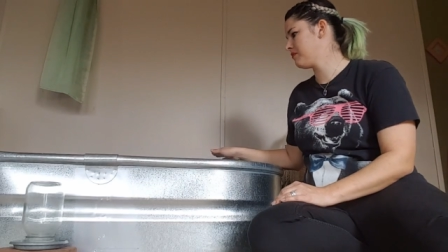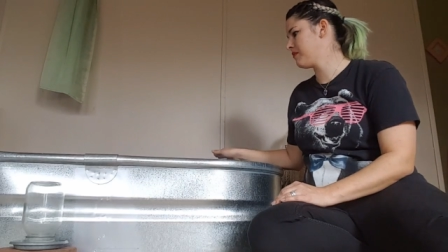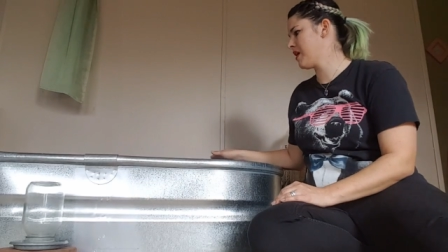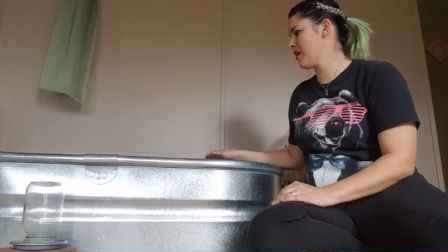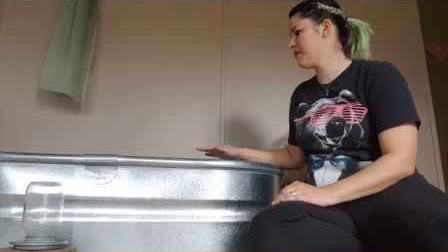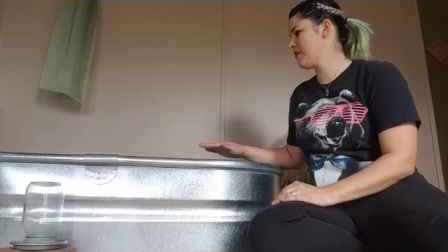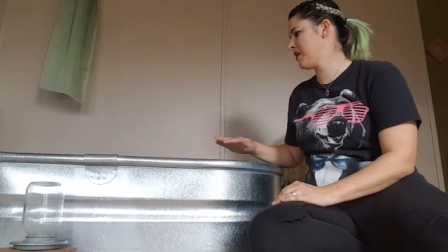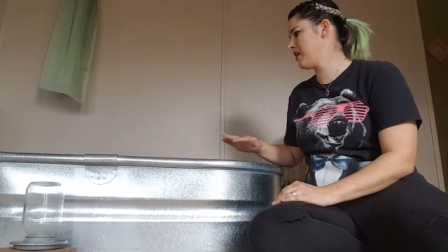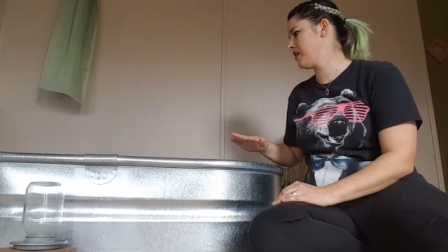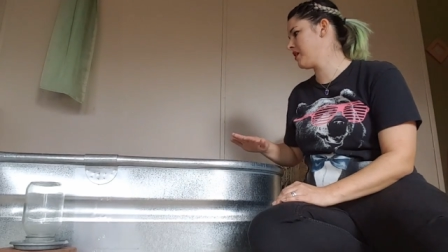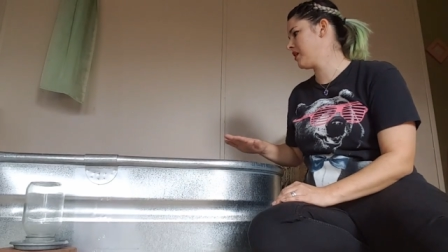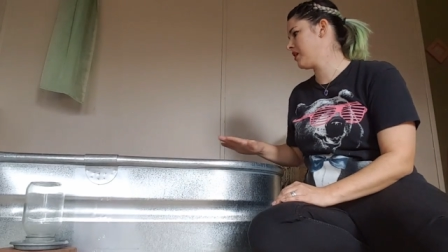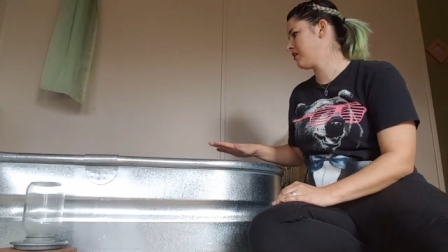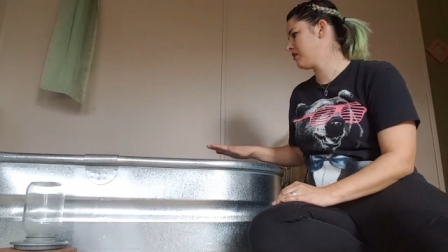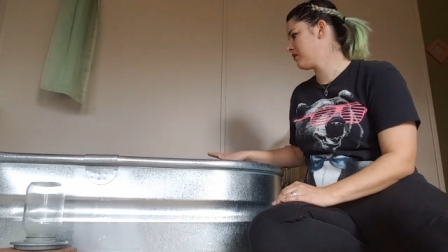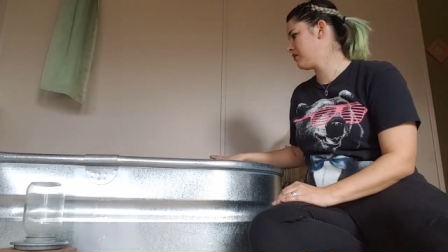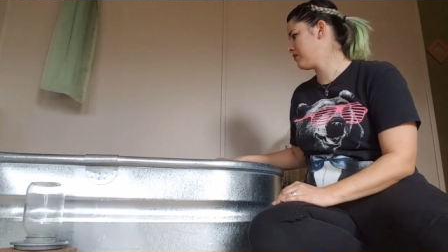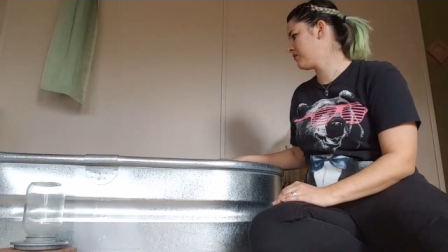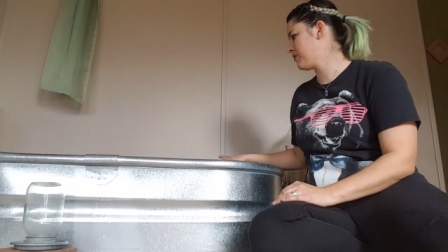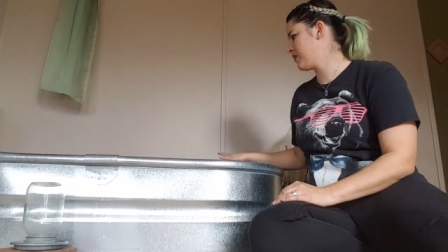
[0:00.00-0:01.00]
maybe
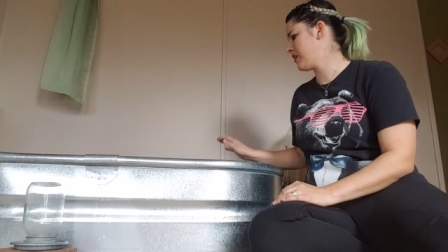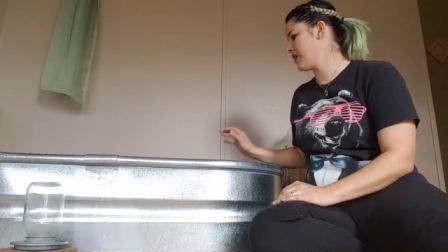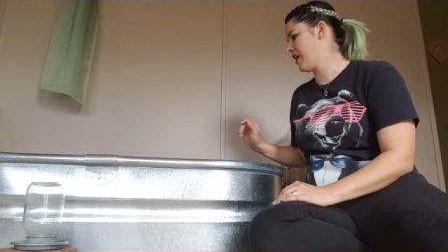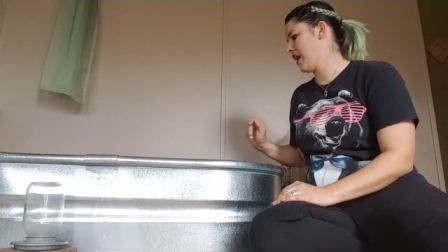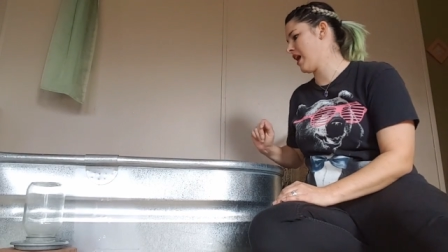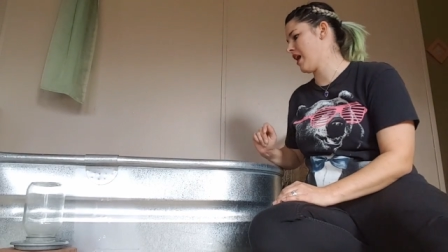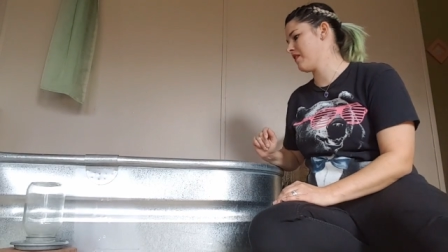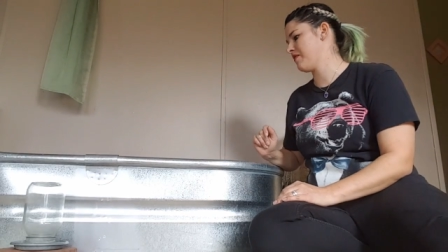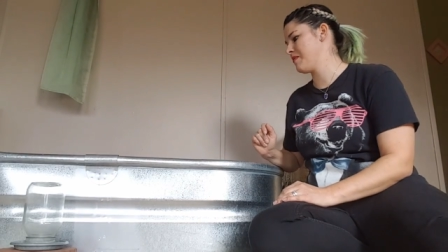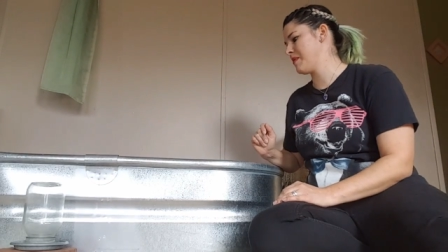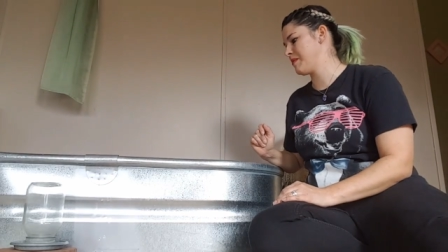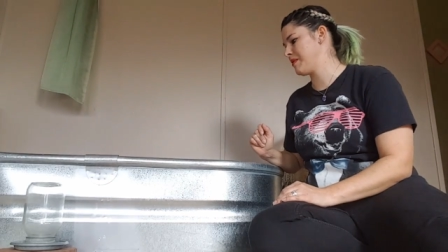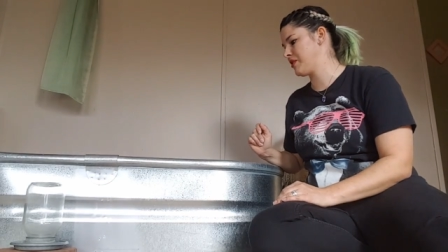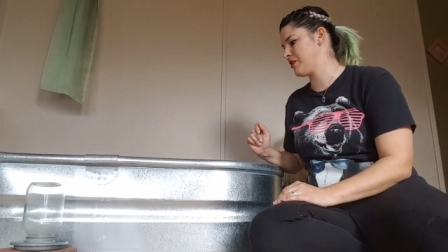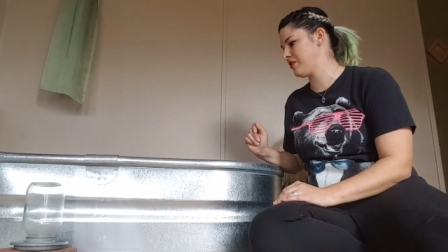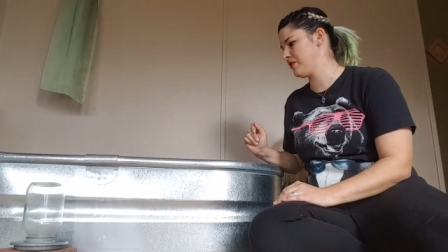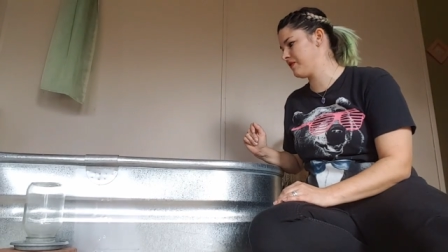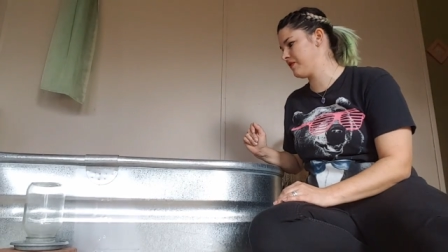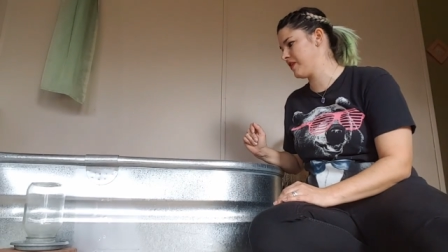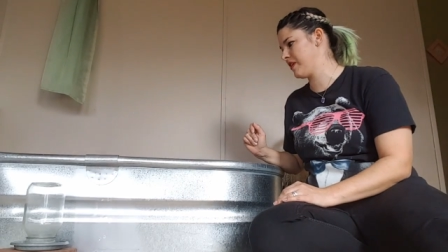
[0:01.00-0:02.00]
1.5 feet, maybe
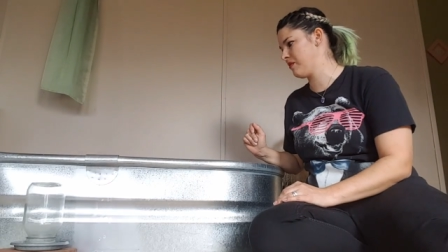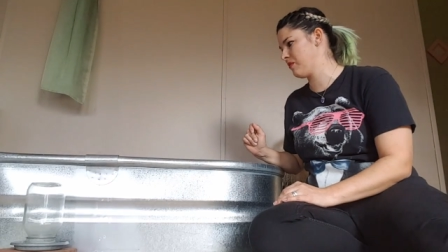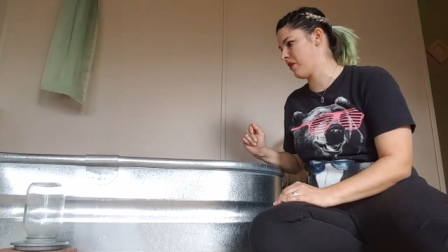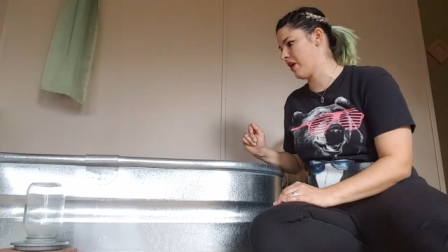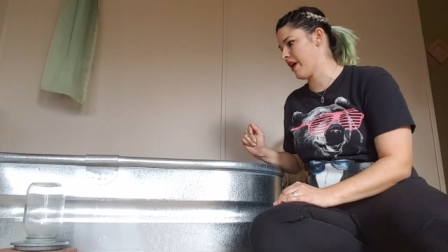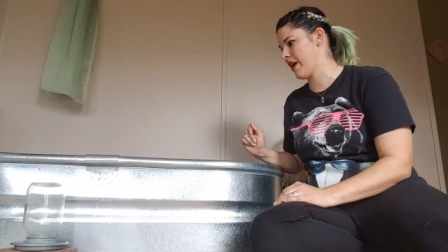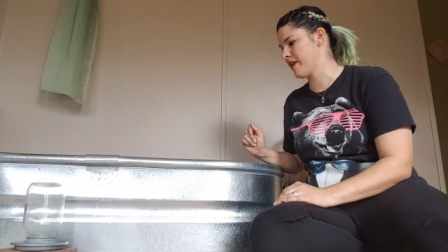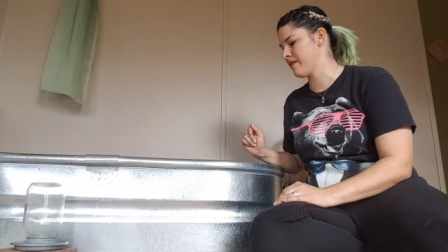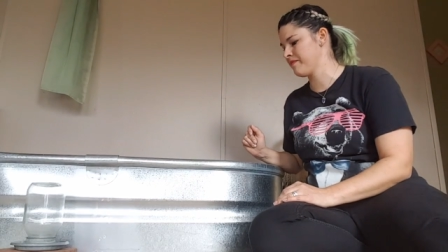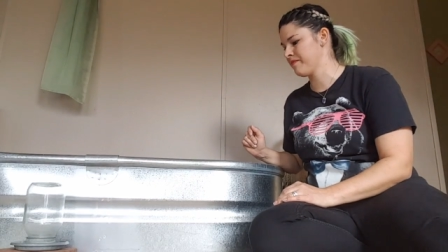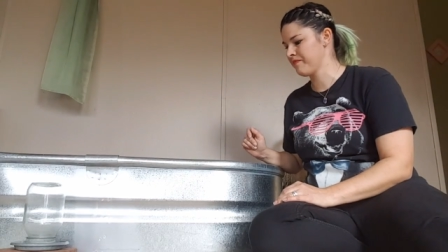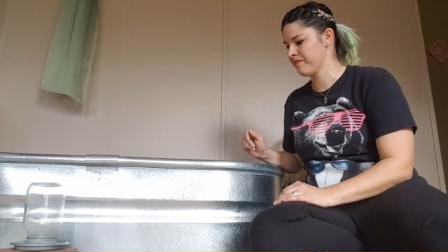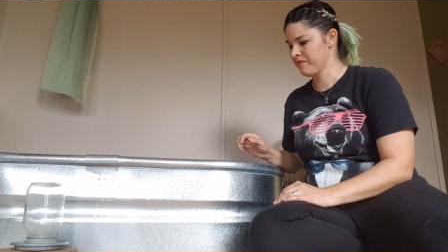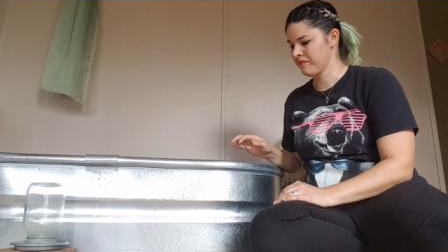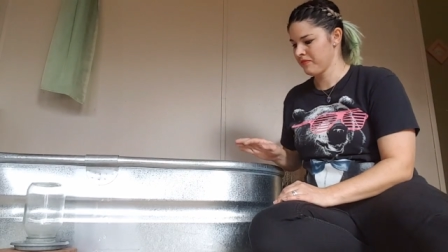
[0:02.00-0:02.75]
2 feet wide,